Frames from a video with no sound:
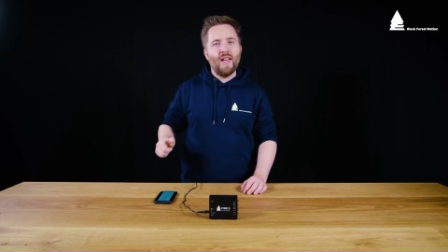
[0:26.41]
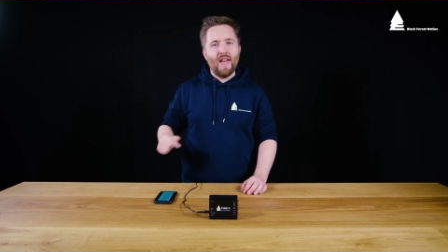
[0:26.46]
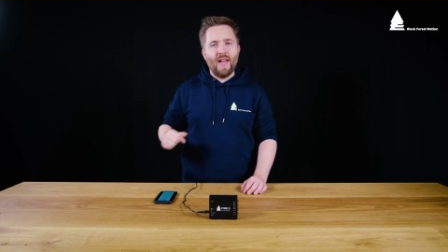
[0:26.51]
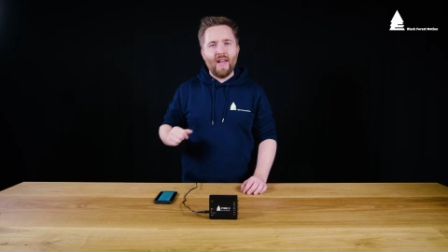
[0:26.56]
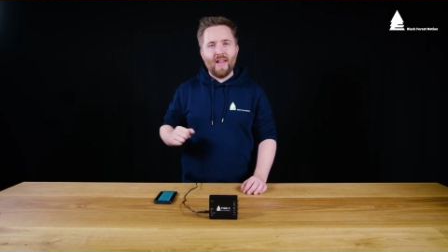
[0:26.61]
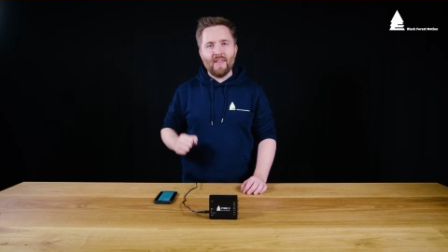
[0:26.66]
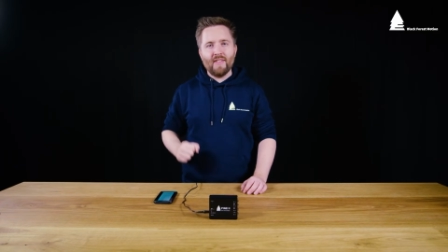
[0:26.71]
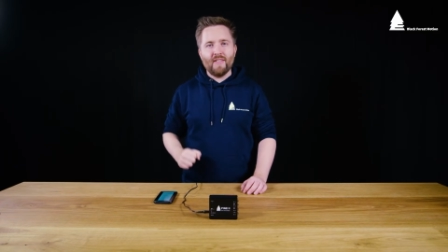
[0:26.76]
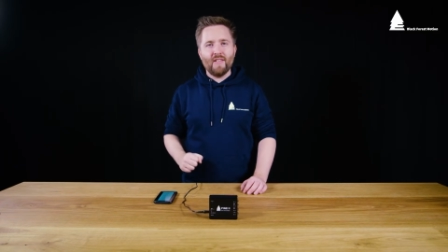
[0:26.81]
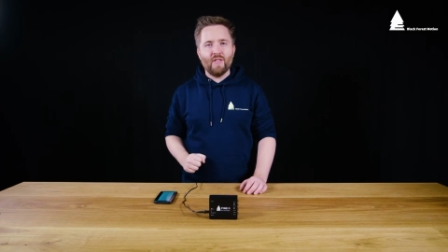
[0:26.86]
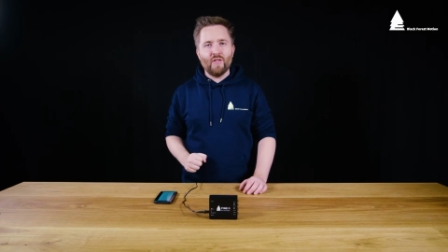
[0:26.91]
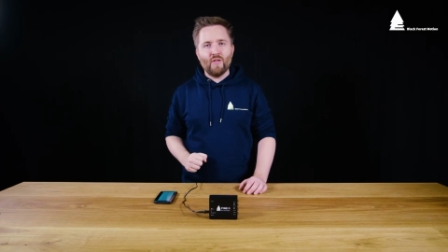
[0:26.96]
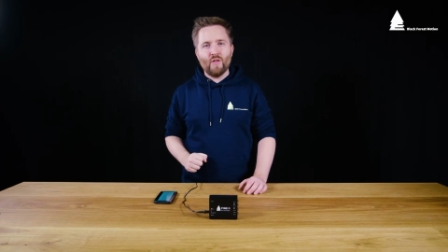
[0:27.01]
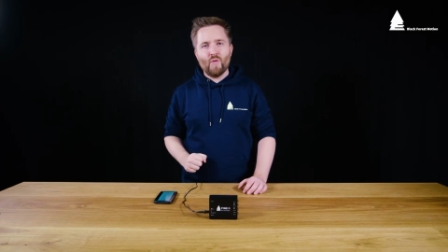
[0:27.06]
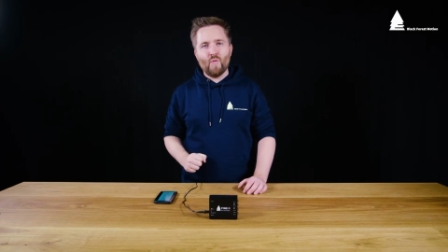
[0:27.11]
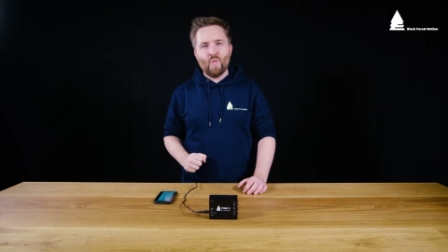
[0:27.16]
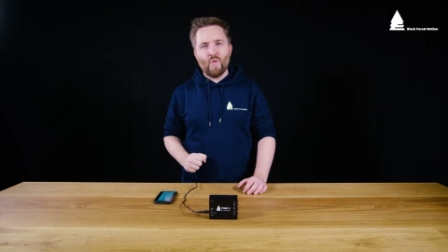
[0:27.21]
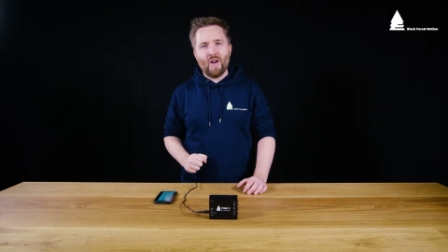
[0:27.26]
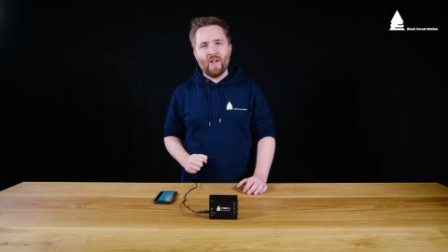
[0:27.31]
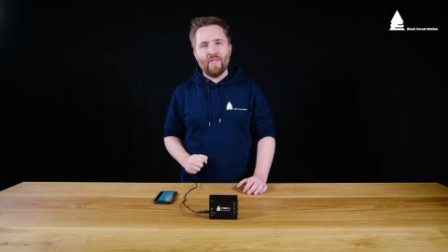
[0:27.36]
and
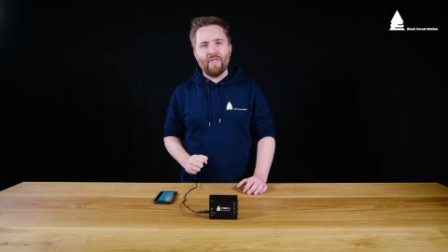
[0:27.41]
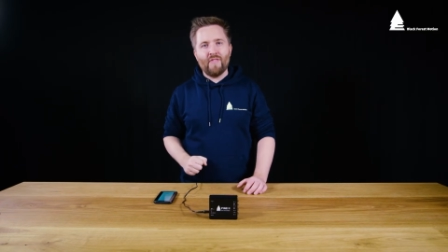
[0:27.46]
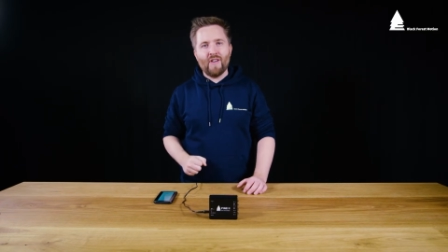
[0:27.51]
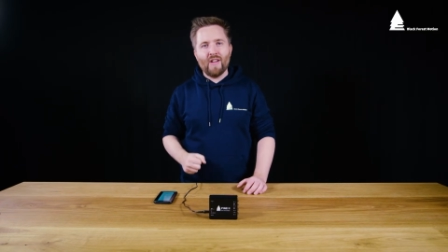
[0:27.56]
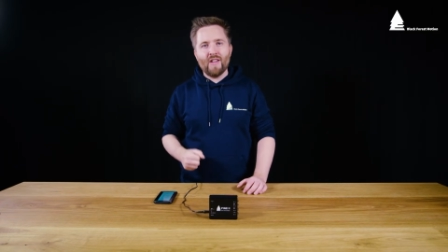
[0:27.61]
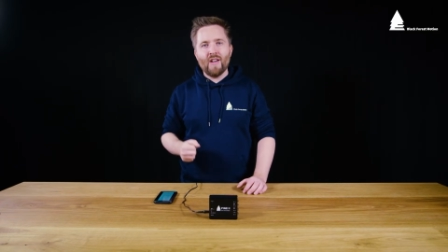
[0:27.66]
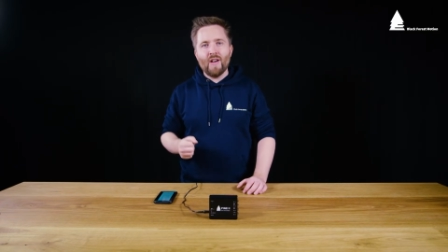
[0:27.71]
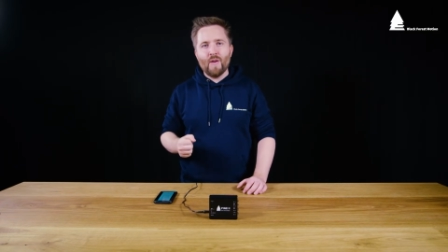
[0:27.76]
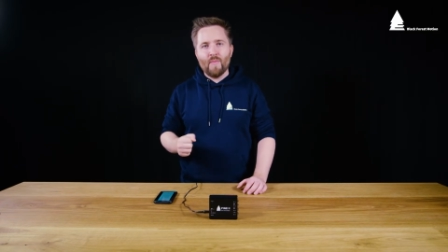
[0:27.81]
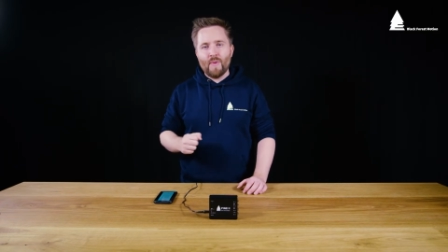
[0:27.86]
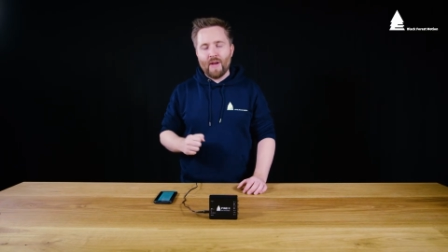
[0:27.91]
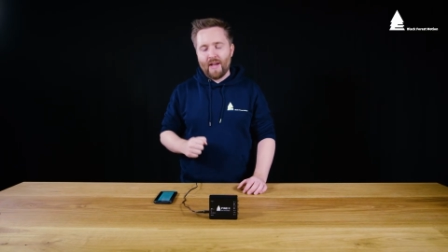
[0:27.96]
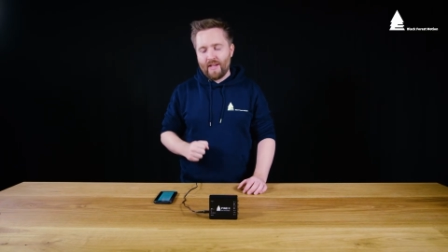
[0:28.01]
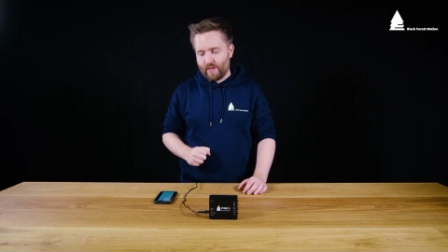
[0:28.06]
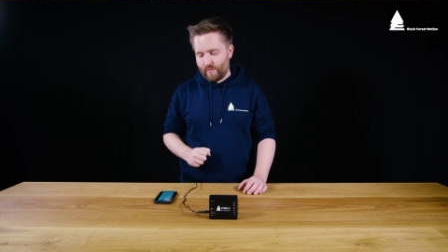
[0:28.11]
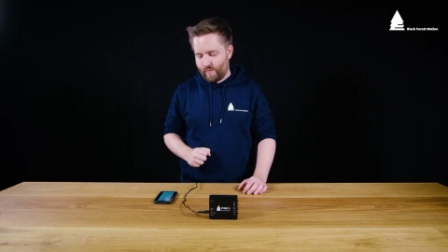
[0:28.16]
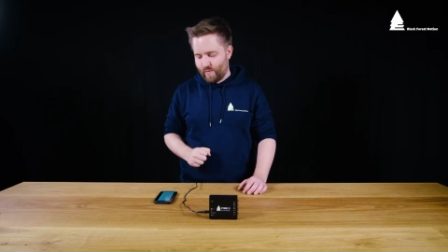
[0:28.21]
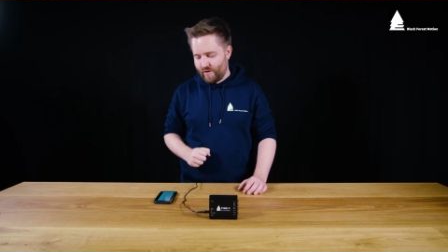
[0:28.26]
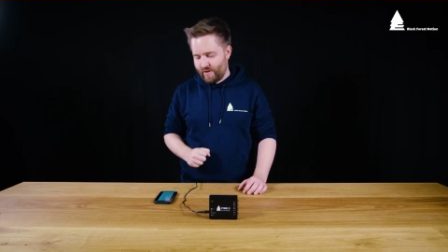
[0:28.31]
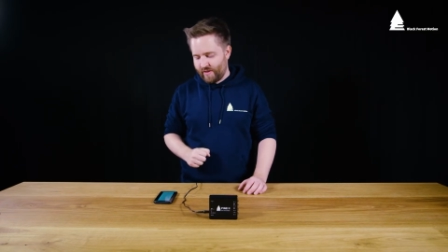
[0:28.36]
your Wi-Fi
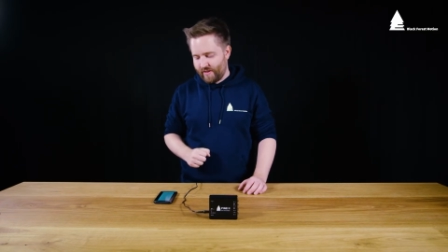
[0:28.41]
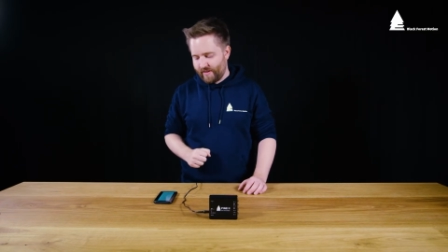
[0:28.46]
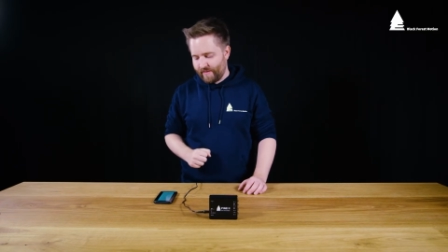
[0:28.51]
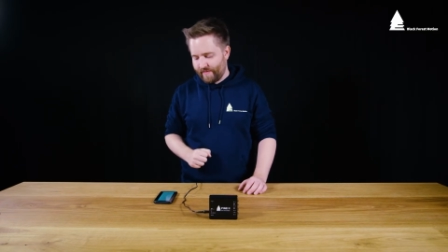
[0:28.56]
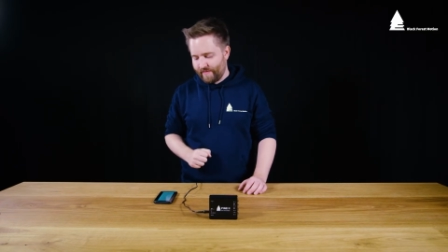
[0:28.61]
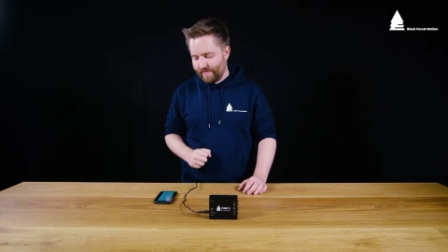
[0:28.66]
password.